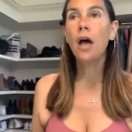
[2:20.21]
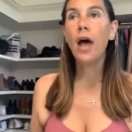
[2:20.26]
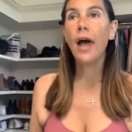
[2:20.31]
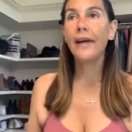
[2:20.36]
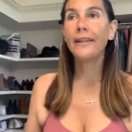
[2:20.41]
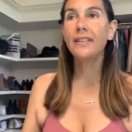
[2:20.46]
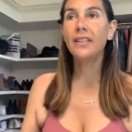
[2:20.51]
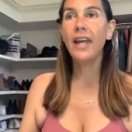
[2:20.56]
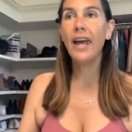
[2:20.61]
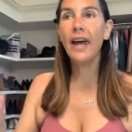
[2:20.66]

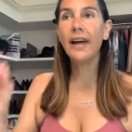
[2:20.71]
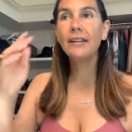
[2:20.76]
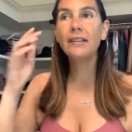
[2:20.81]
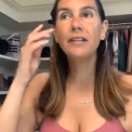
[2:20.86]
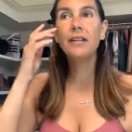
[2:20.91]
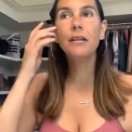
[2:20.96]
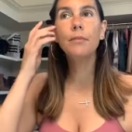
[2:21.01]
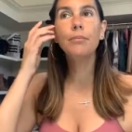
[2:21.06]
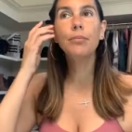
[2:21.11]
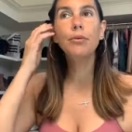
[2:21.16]
I tagged
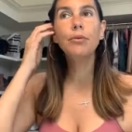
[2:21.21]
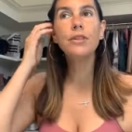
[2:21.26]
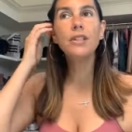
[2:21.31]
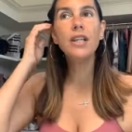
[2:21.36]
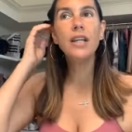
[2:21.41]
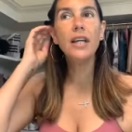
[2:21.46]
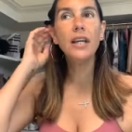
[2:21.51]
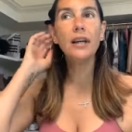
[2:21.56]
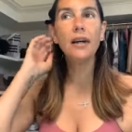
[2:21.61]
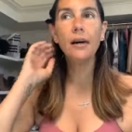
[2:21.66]
the
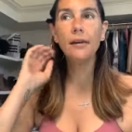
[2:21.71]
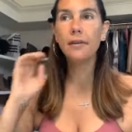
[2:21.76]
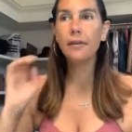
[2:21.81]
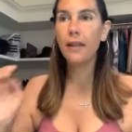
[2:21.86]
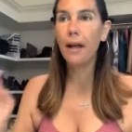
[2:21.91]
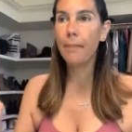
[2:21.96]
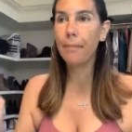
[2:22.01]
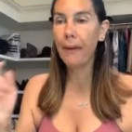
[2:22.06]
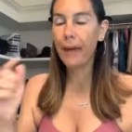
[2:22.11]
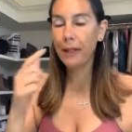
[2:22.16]
boutique
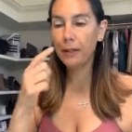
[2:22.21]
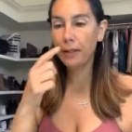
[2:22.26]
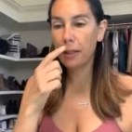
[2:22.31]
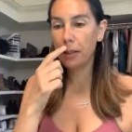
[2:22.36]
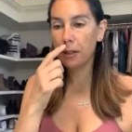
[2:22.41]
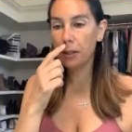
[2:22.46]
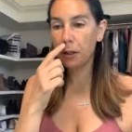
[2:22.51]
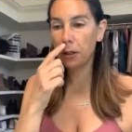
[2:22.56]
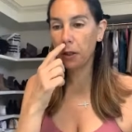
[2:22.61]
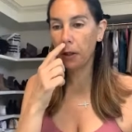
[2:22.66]
that made
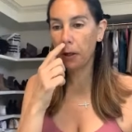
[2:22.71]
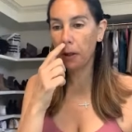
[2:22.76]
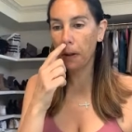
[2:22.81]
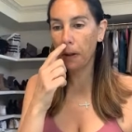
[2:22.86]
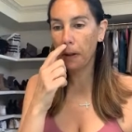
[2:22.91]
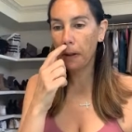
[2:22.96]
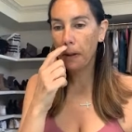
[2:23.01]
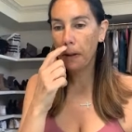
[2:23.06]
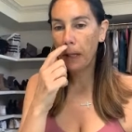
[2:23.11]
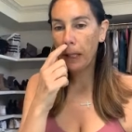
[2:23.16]
this
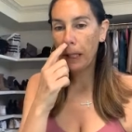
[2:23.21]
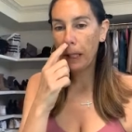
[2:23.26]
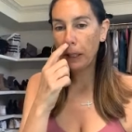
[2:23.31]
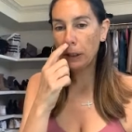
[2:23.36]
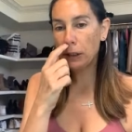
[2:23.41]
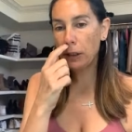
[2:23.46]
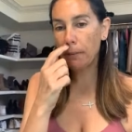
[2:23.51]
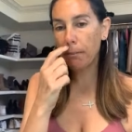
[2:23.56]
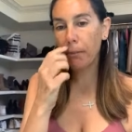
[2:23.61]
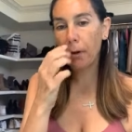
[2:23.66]
skirt.
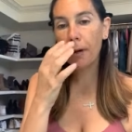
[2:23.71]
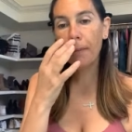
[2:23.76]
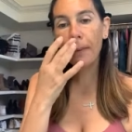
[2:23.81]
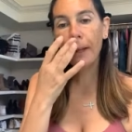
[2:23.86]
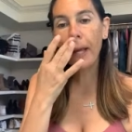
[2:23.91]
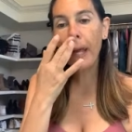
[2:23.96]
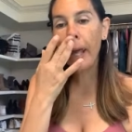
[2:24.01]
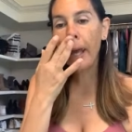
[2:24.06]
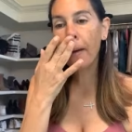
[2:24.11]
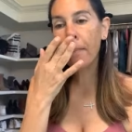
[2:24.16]
It's in
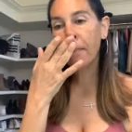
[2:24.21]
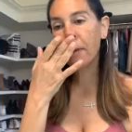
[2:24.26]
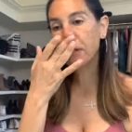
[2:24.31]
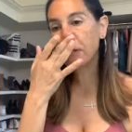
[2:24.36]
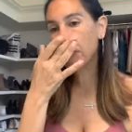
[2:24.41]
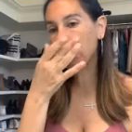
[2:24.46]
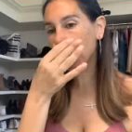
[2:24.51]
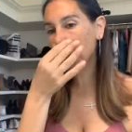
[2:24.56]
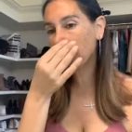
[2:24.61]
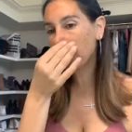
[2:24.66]
Birmingham,
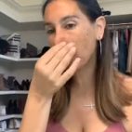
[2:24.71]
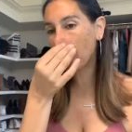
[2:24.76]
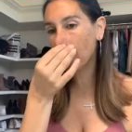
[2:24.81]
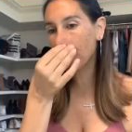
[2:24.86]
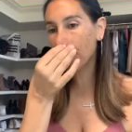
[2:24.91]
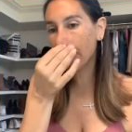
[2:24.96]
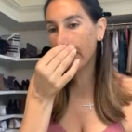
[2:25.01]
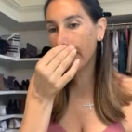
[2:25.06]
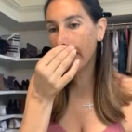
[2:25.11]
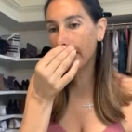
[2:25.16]
but you can
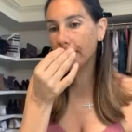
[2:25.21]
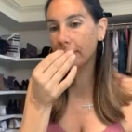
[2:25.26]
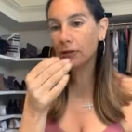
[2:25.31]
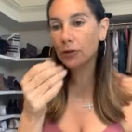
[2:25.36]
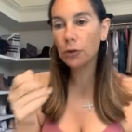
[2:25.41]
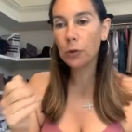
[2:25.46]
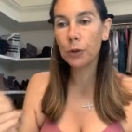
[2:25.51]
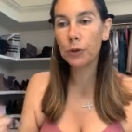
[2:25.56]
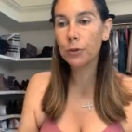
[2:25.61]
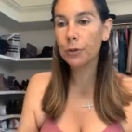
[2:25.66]
order it
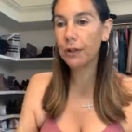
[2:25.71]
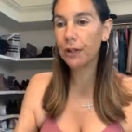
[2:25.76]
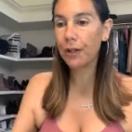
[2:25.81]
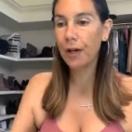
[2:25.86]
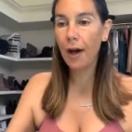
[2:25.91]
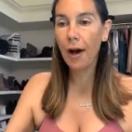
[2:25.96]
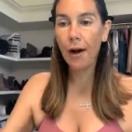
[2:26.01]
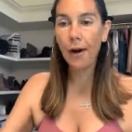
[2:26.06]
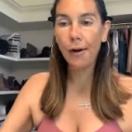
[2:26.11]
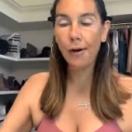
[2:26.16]
or you could
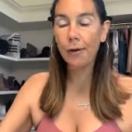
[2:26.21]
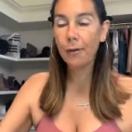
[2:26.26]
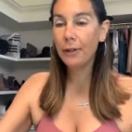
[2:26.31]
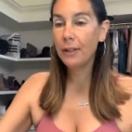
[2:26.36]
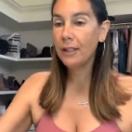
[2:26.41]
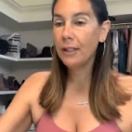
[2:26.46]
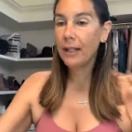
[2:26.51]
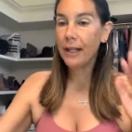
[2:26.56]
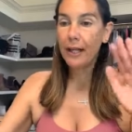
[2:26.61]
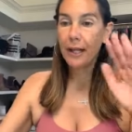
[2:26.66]
go.
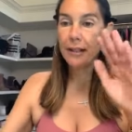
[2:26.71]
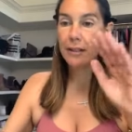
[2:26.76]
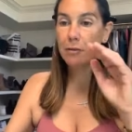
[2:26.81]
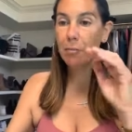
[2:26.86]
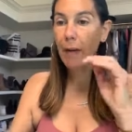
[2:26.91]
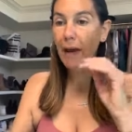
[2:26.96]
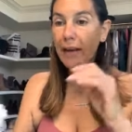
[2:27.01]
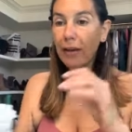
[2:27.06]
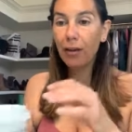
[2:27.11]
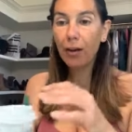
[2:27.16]
It's
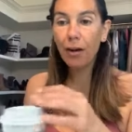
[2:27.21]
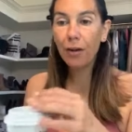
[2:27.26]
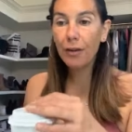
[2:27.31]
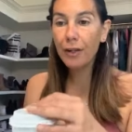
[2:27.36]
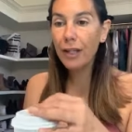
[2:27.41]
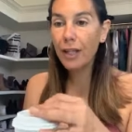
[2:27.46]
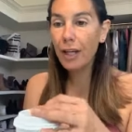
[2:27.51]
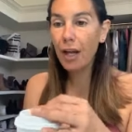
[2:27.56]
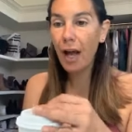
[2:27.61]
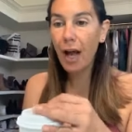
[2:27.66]
my girl
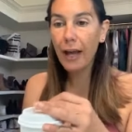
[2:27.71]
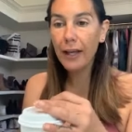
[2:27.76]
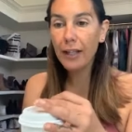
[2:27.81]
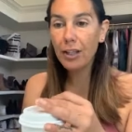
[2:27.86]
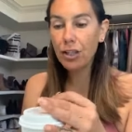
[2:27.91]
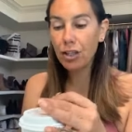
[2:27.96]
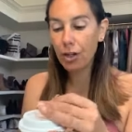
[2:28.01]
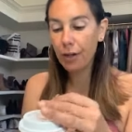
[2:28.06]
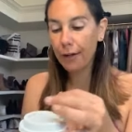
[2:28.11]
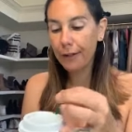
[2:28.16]

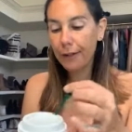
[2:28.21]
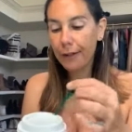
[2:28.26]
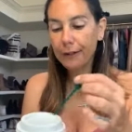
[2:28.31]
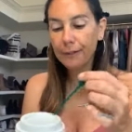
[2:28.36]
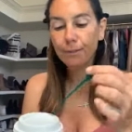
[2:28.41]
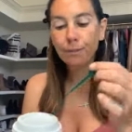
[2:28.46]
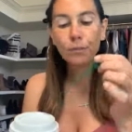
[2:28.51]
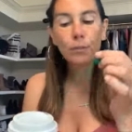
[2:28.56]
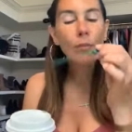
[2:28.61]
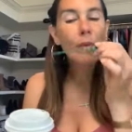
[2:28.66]

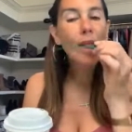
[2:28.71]
Aisha.